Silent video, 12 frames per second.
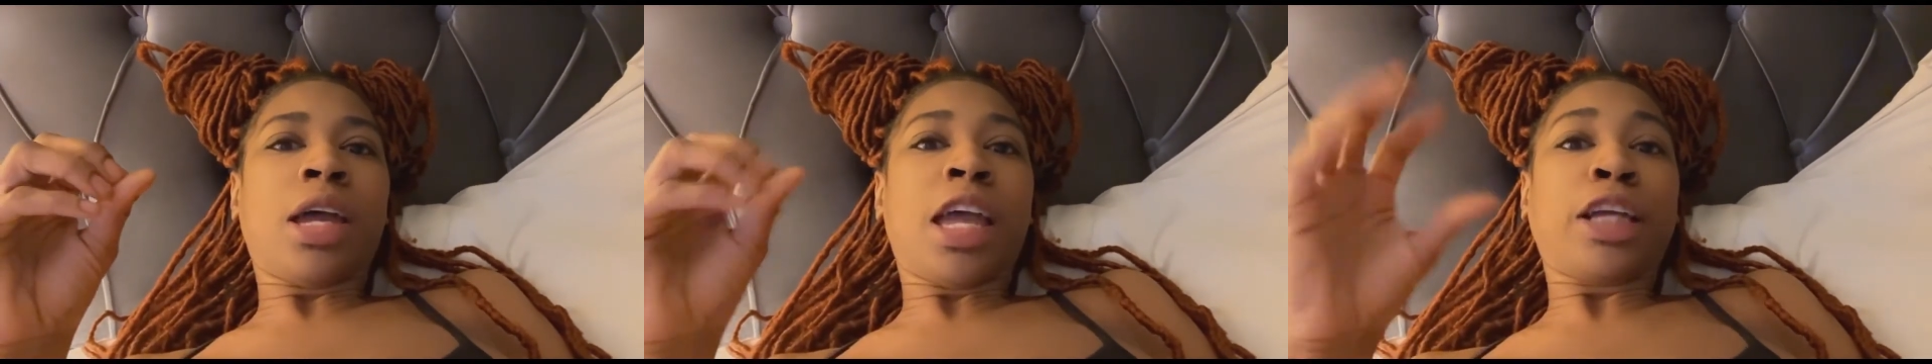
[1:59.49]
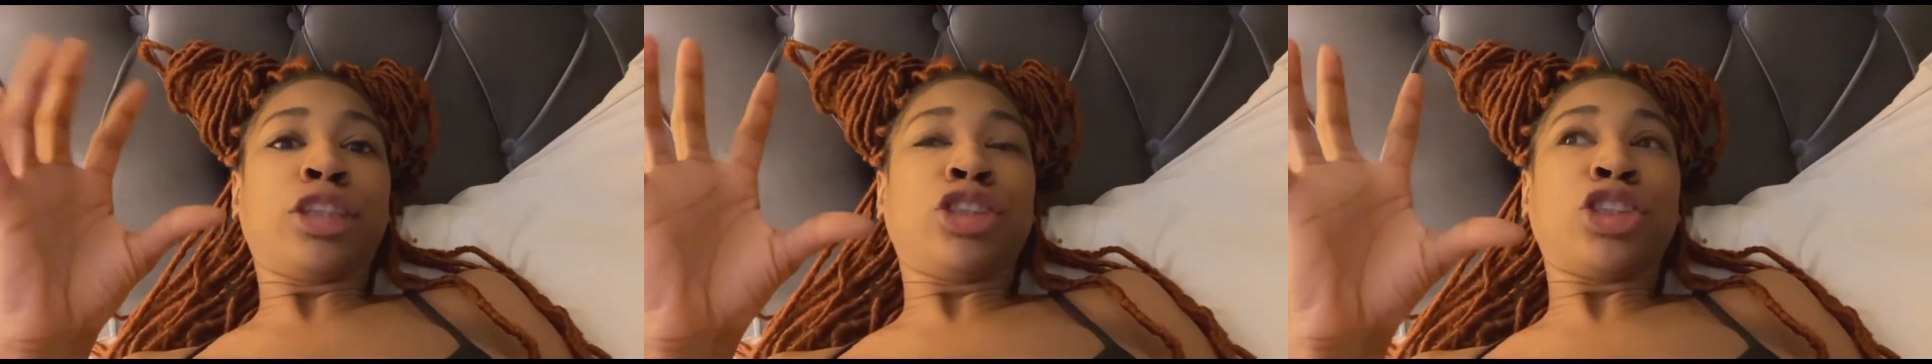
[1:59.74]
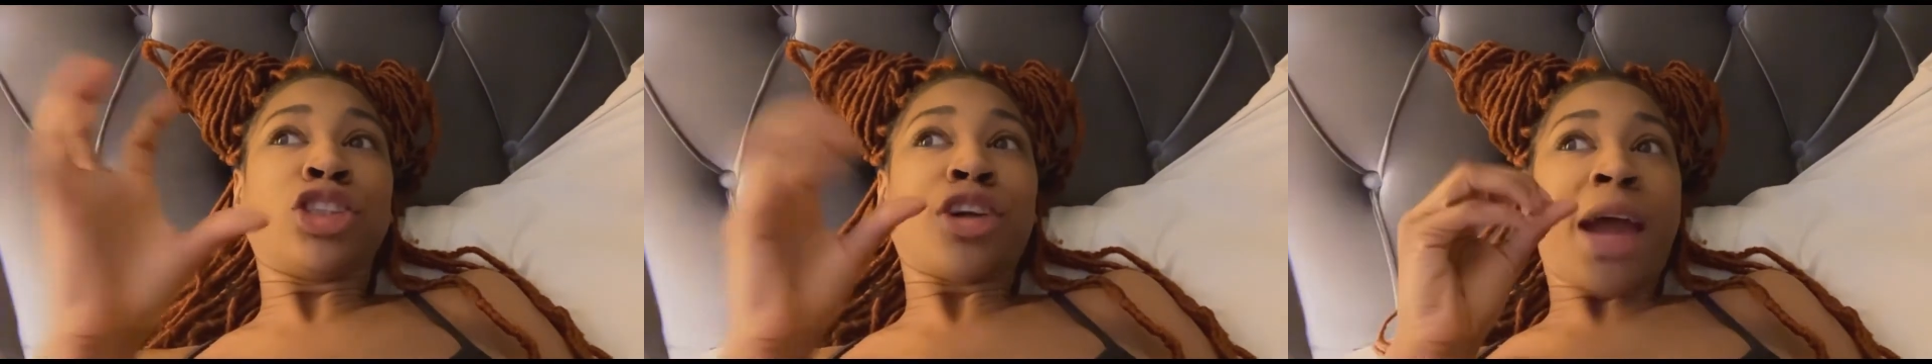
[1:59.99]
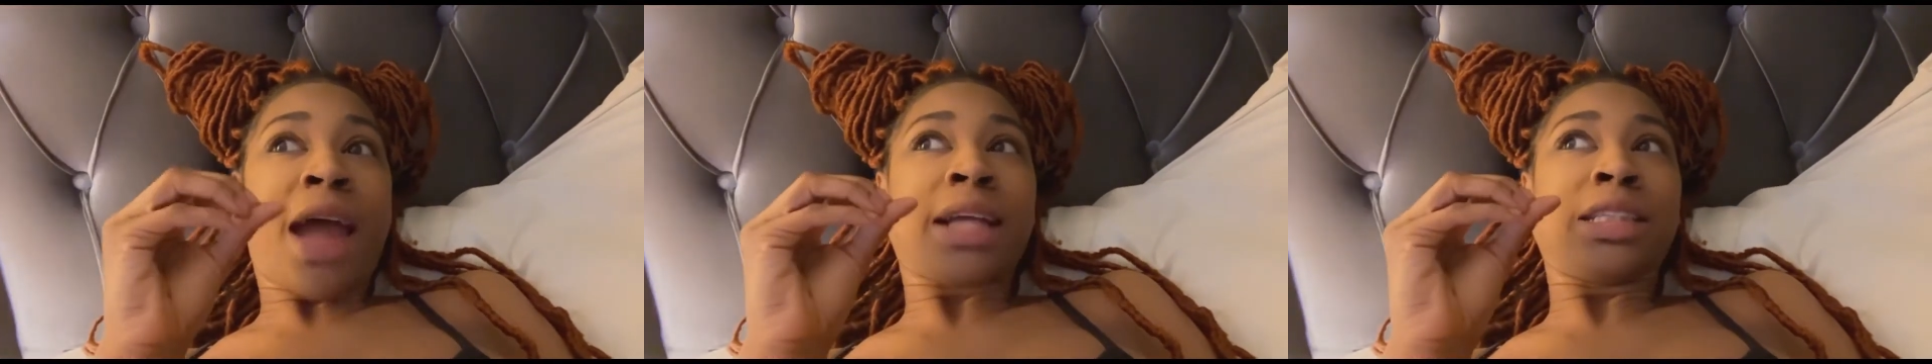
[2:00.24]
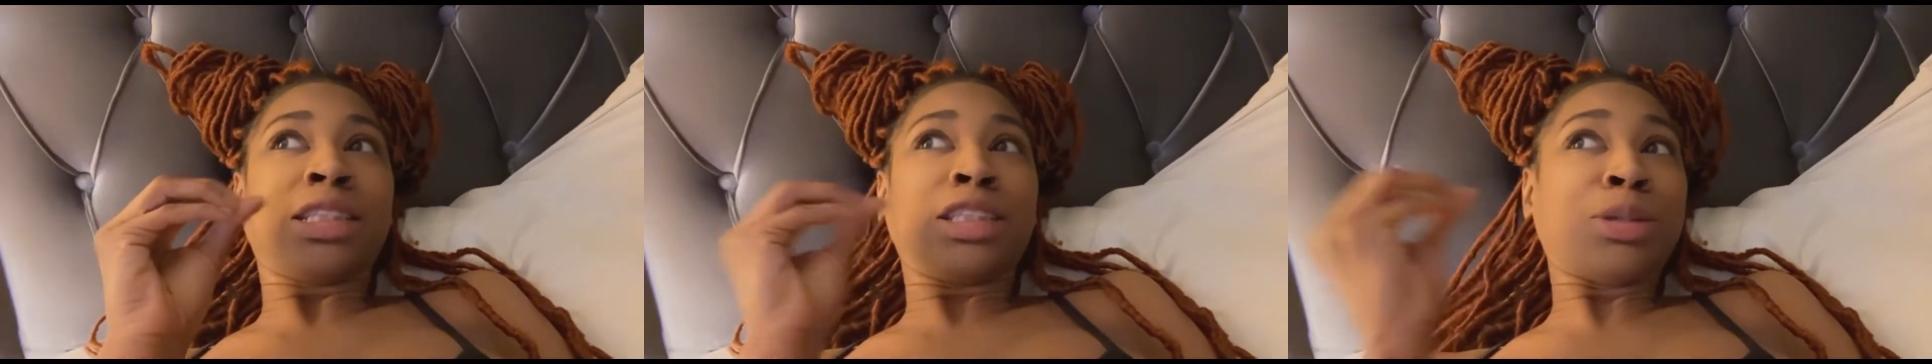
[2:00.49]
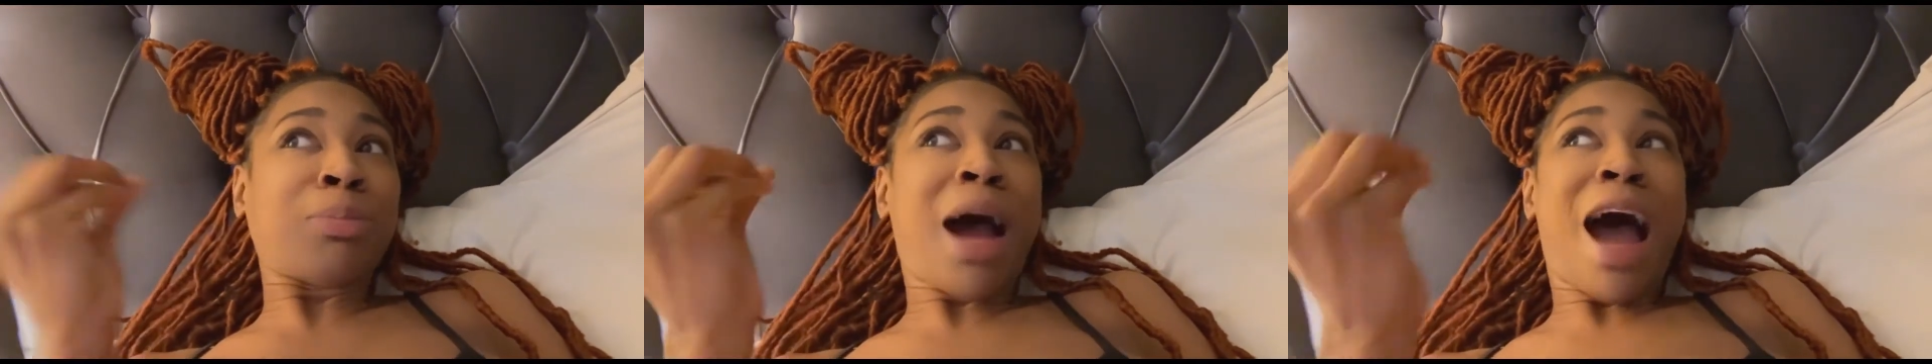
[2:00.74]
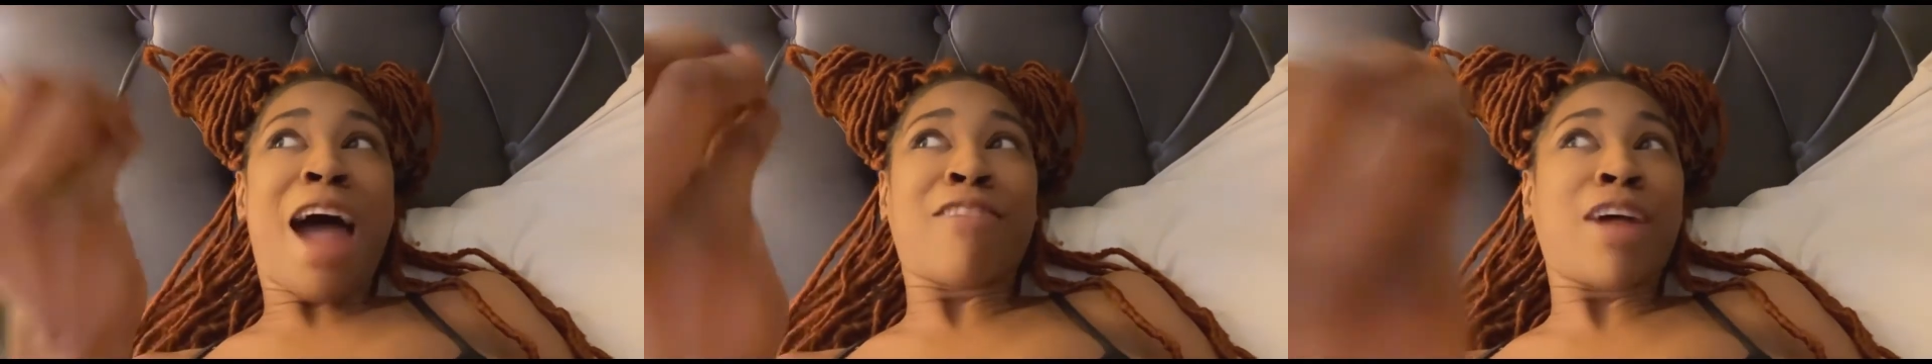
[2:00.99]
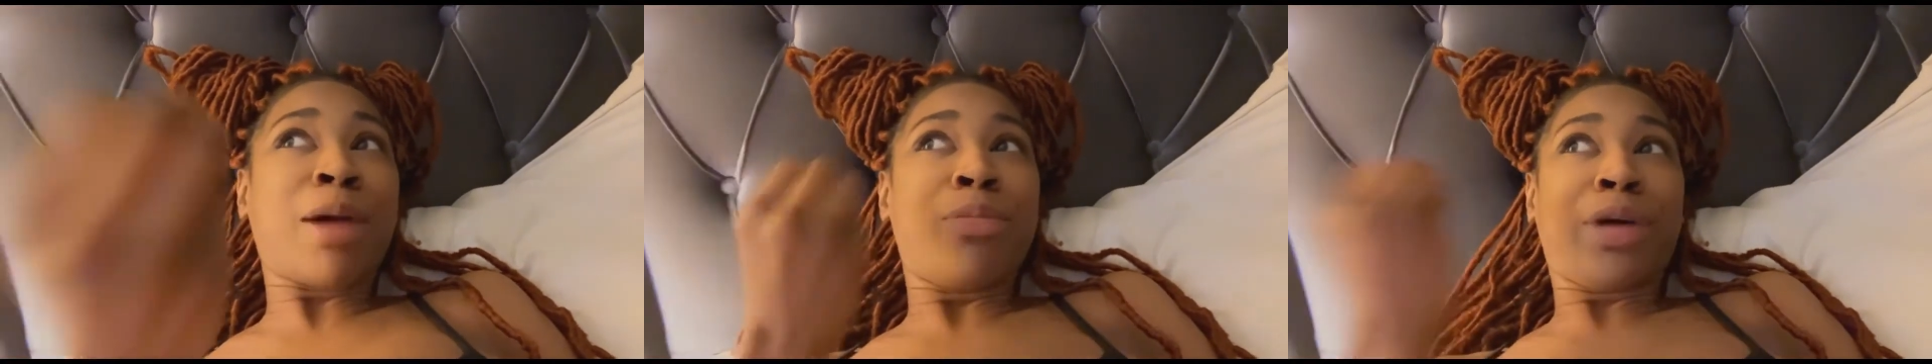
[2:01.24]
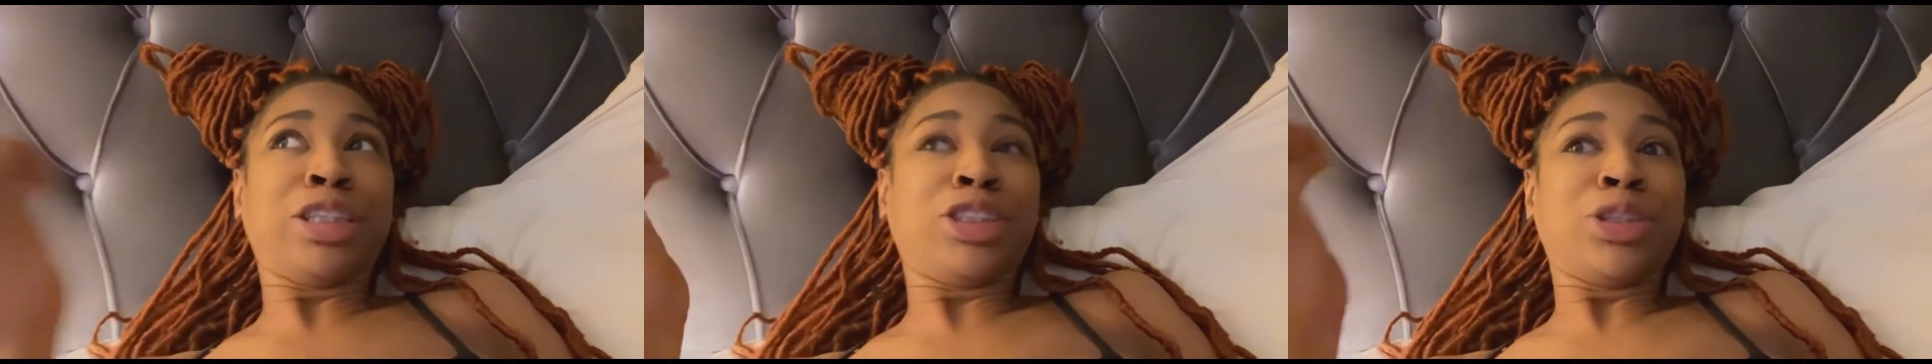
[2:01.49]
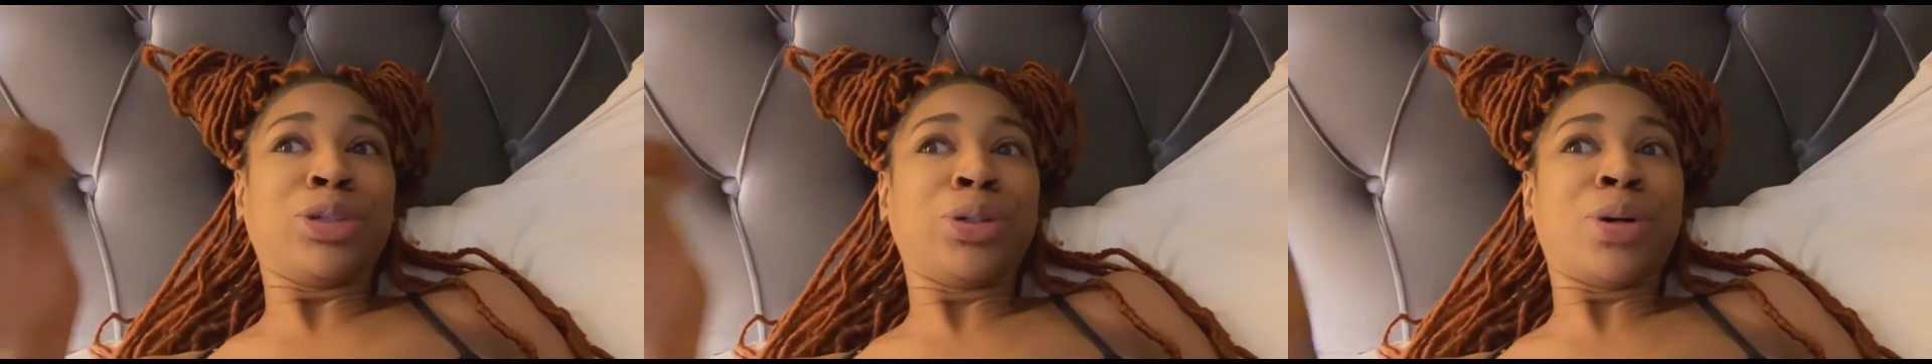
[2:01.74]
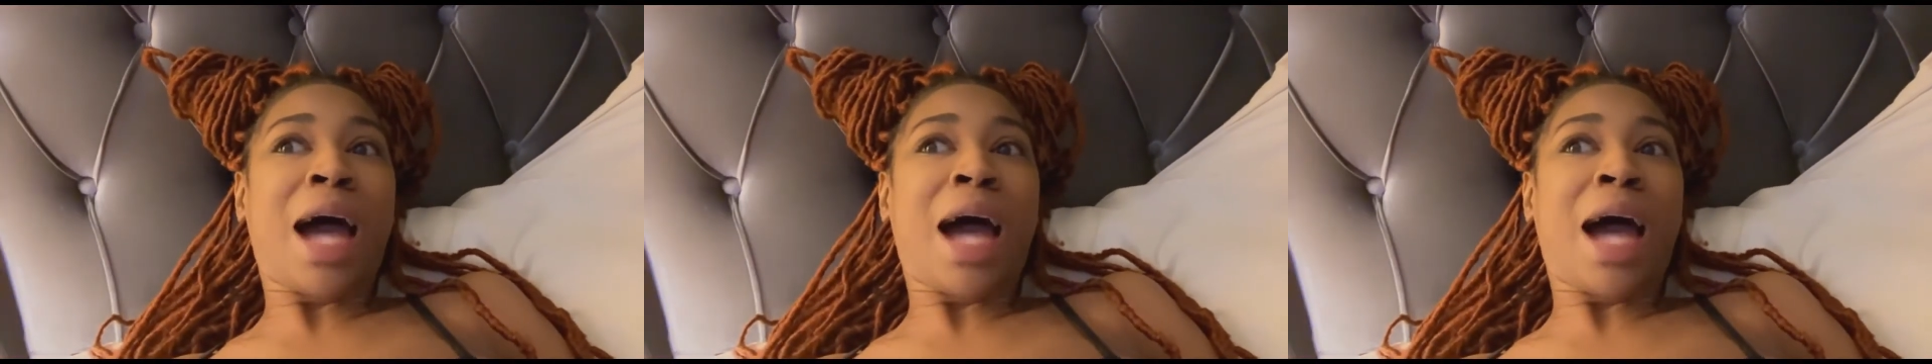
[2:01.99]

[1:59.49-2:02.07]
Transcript: extract some high vibrational